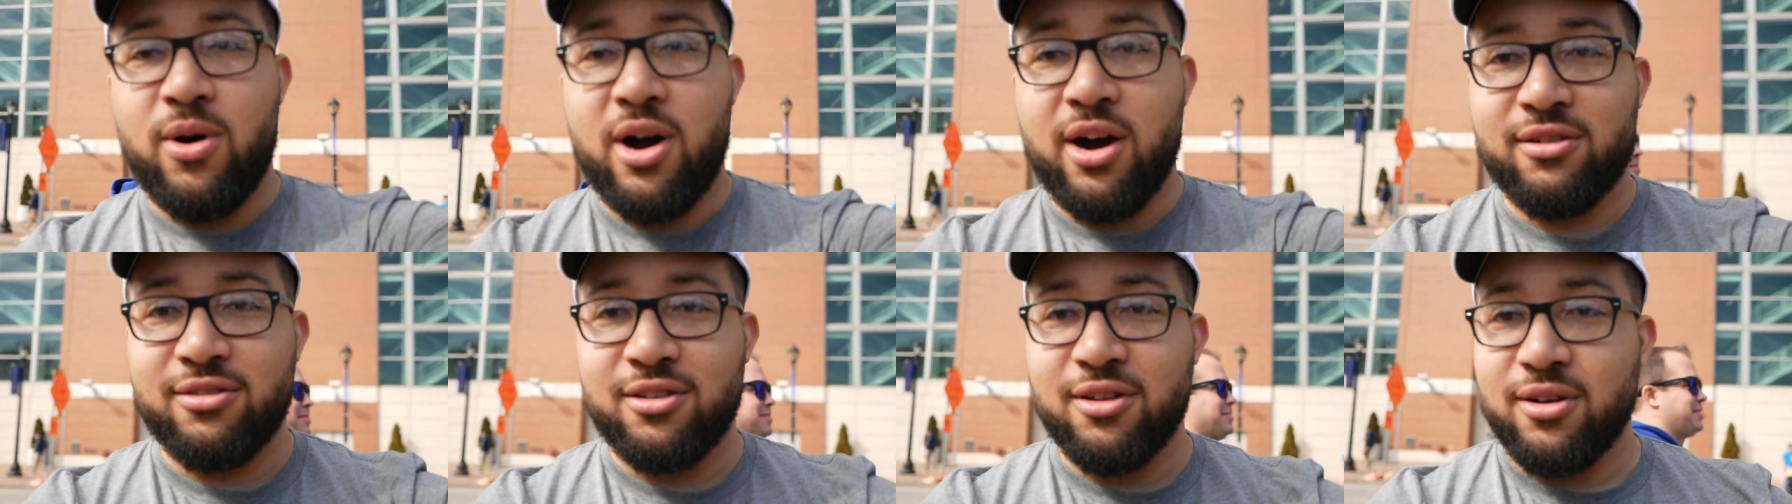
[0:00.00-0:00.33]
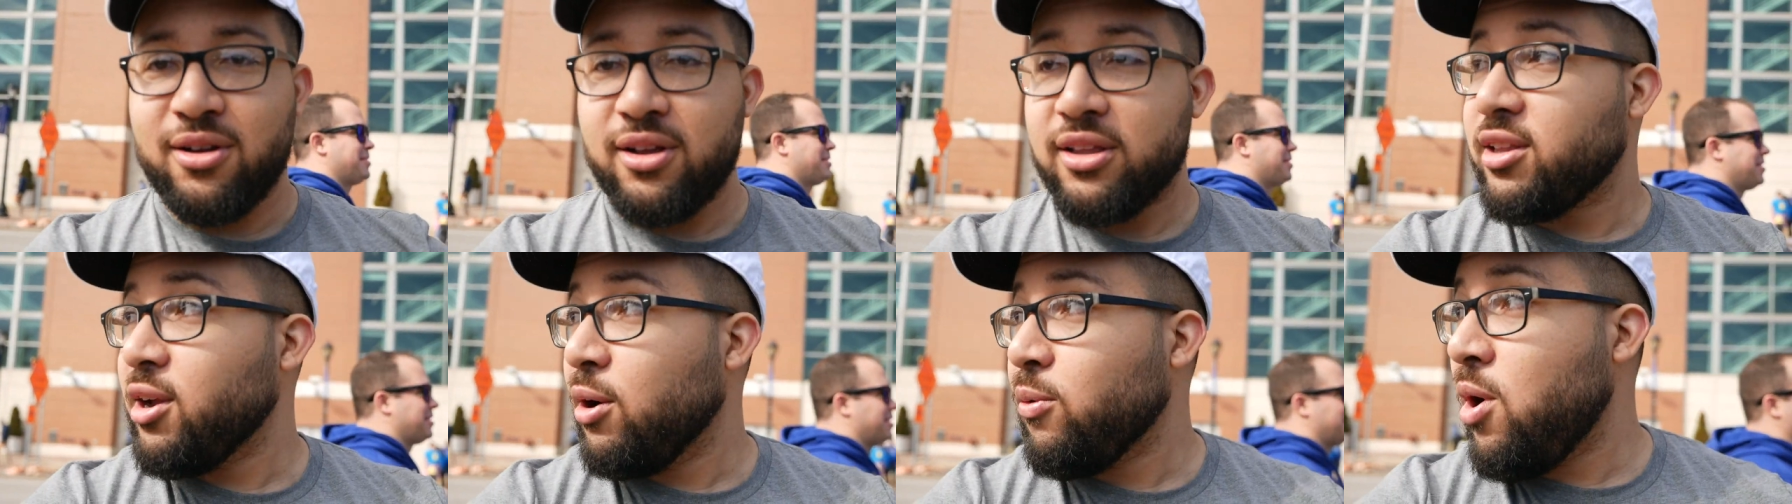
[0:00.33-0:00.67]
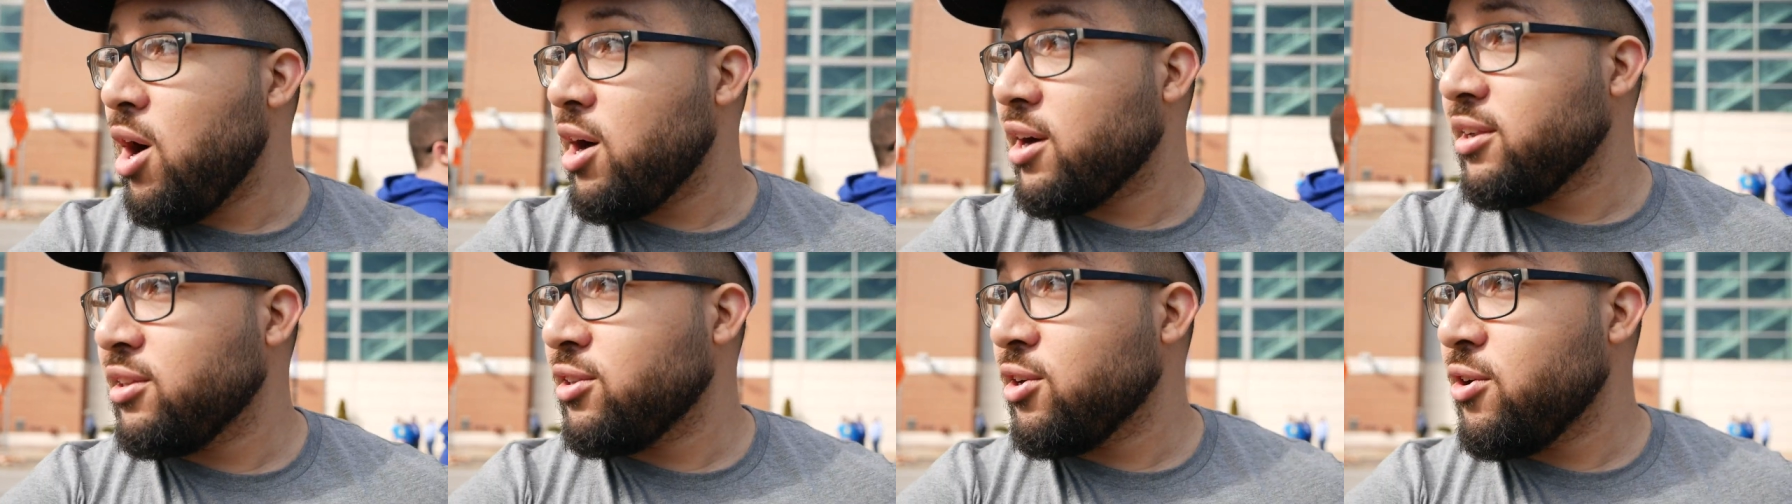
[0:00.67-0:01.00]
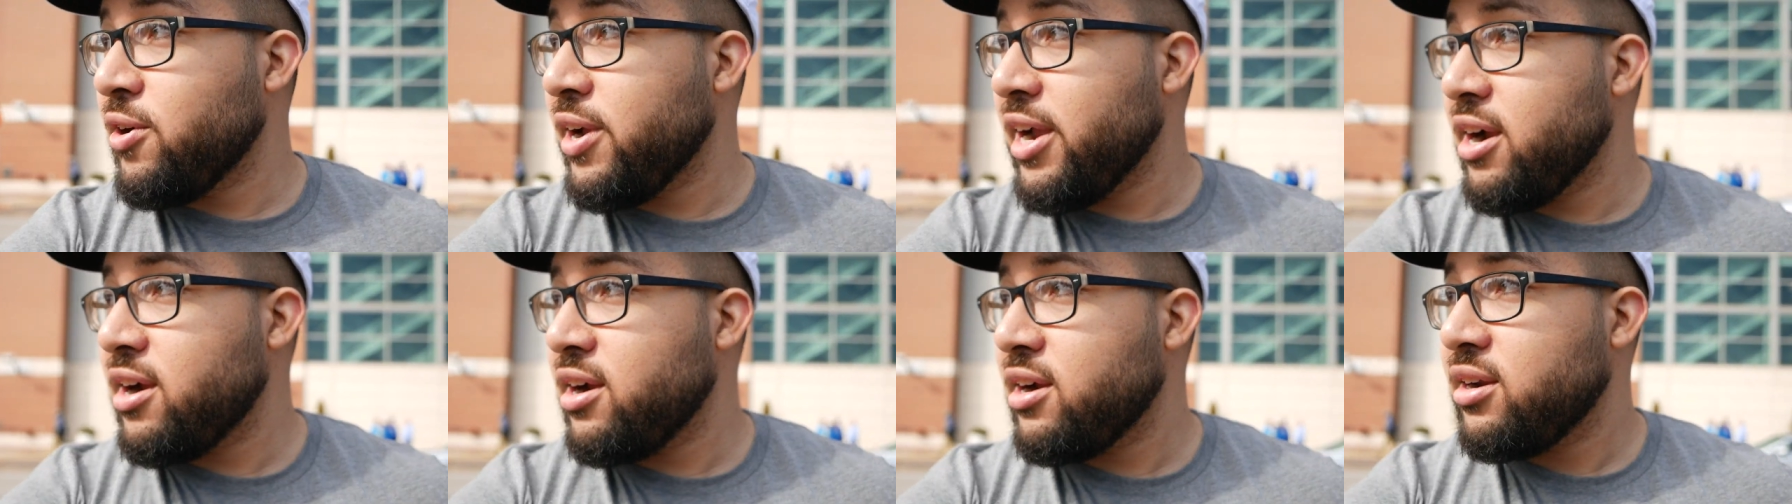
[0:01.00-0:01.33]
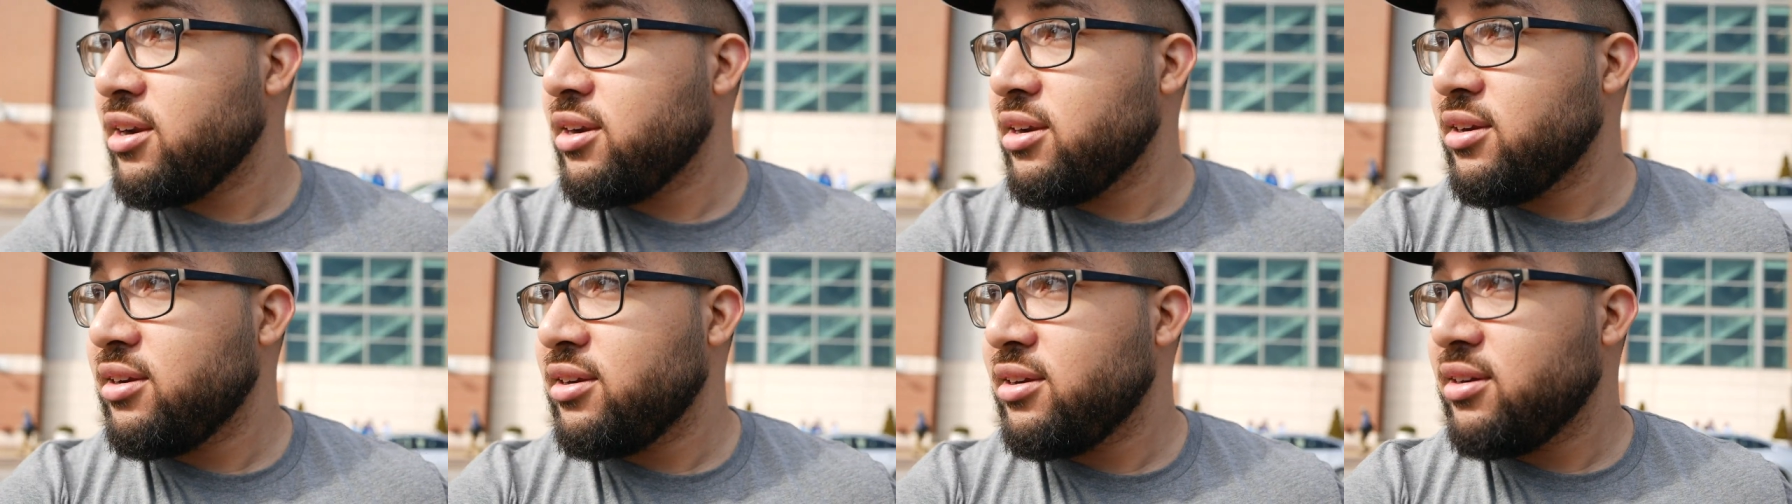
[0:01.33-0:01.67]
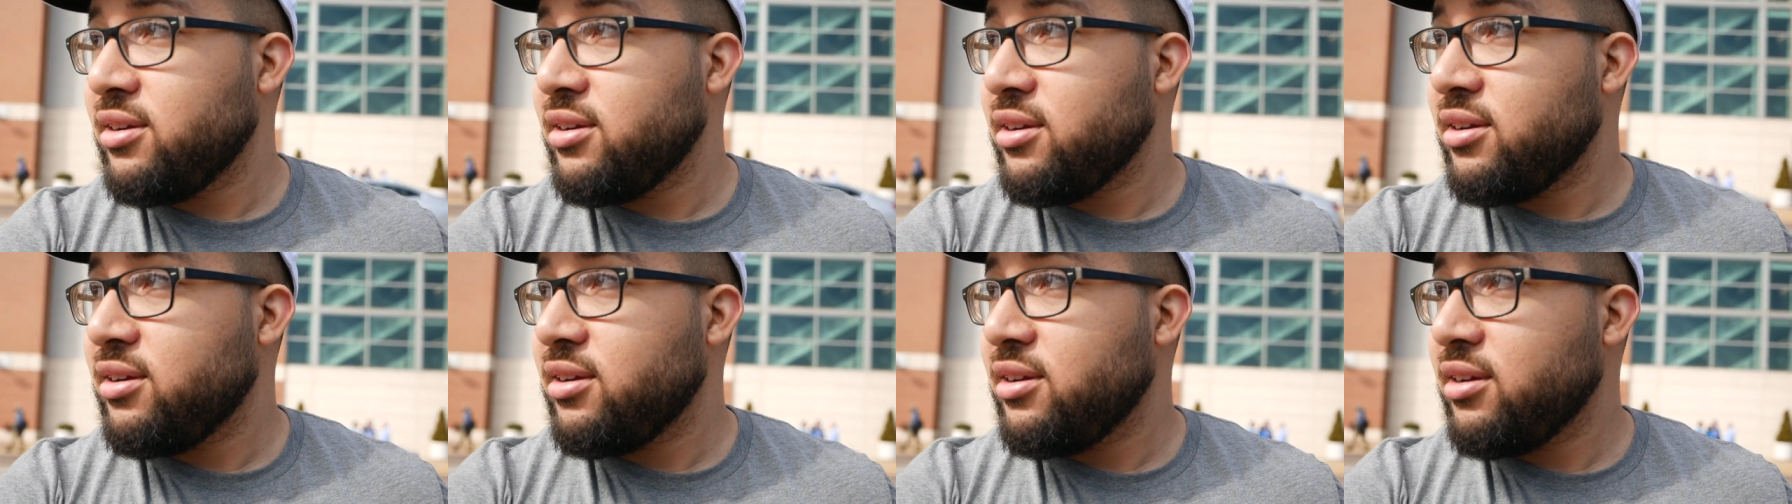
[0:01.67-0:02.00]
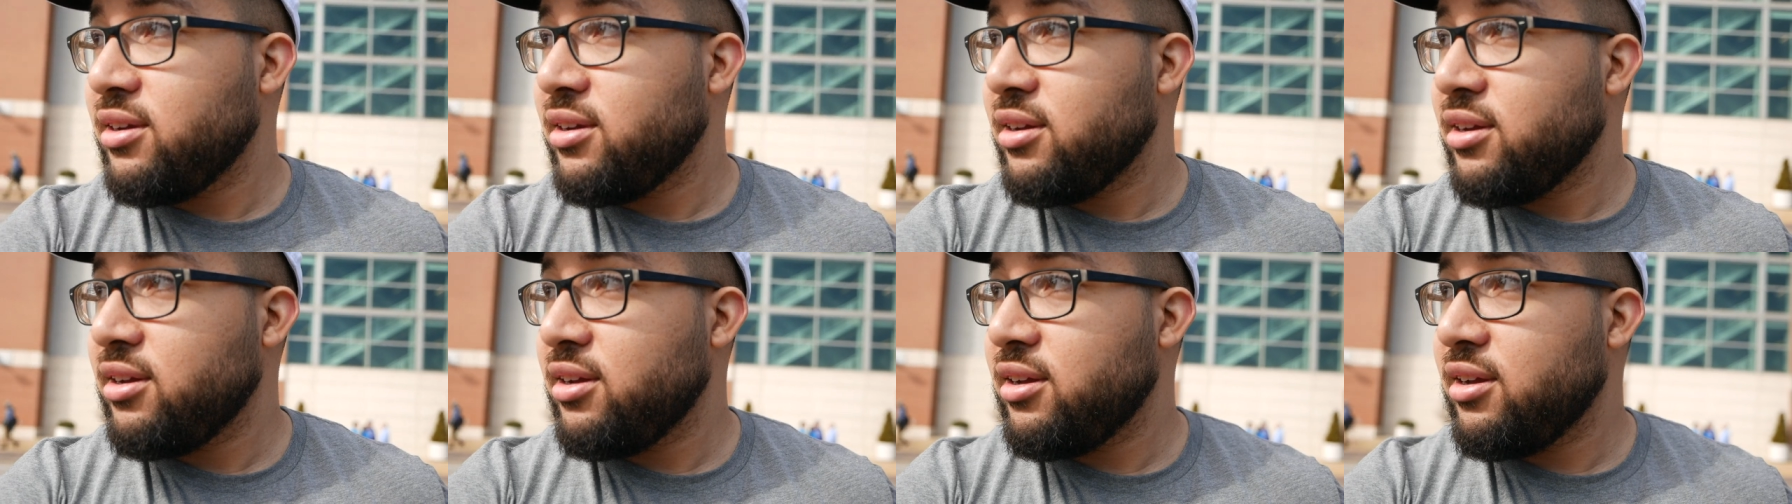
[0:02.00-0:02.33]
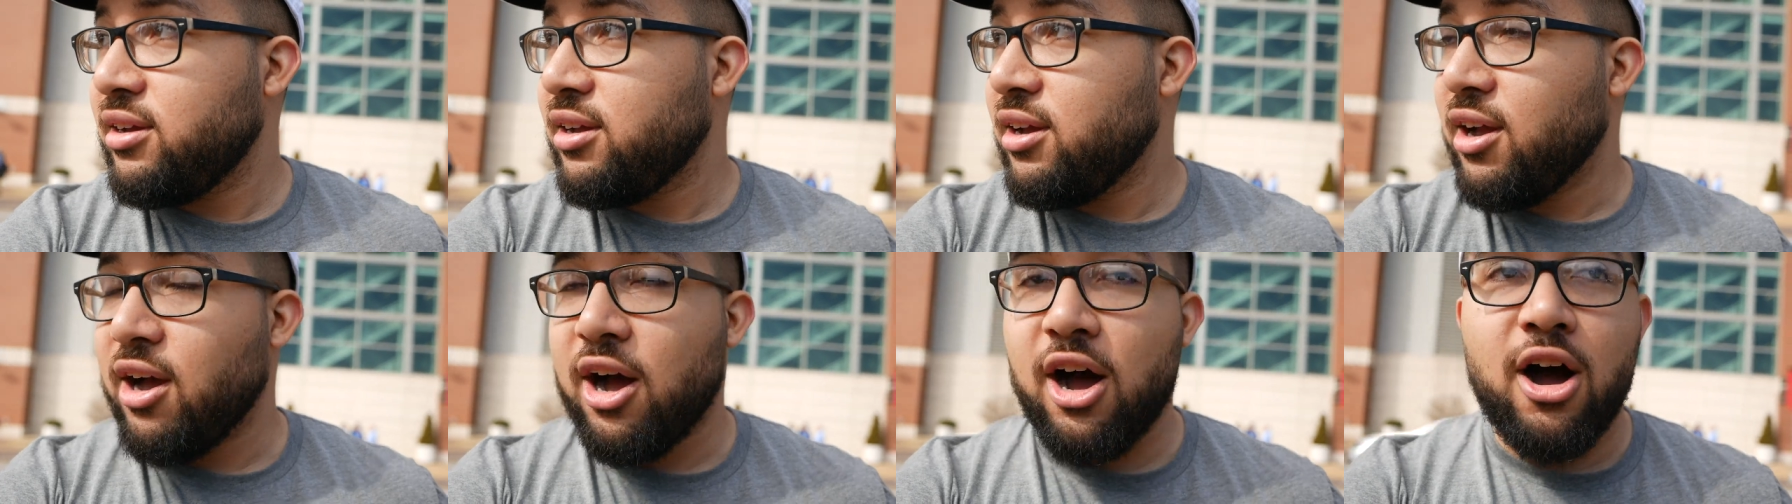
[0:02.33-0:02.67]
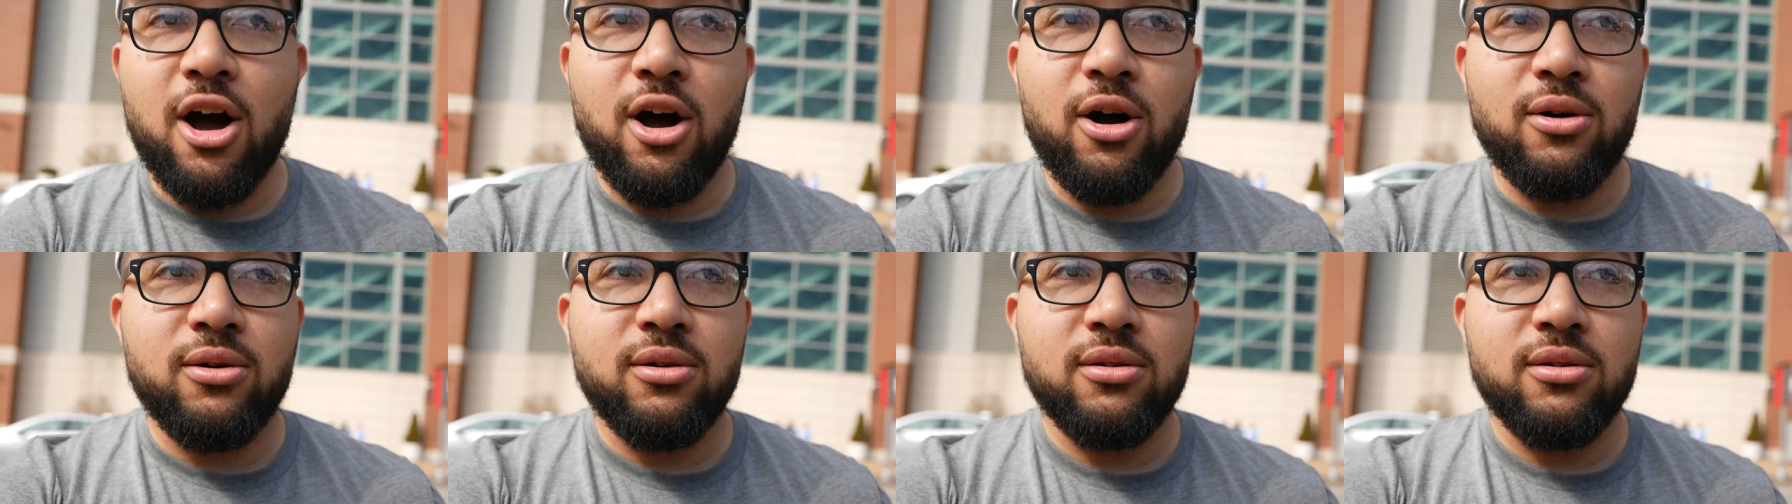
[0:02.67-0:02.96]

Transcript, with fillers: walk, through, they're walking through here. Oh,